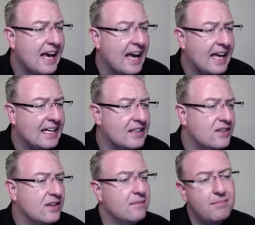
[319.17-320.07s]

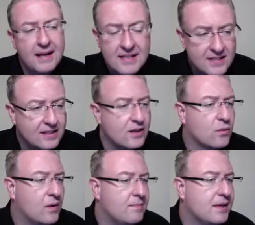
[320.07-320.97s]
and basically your
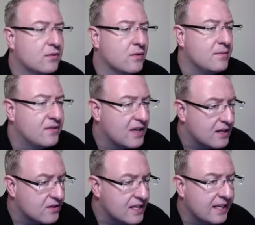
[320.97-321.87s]
one big room. You've got
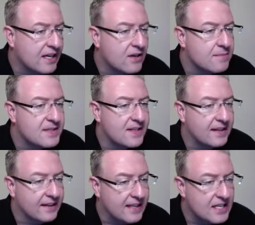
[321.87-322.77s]
your eating area
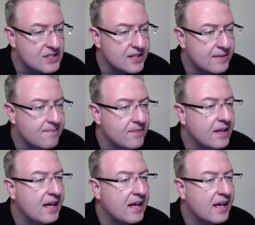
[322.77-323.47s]
beside the kitchen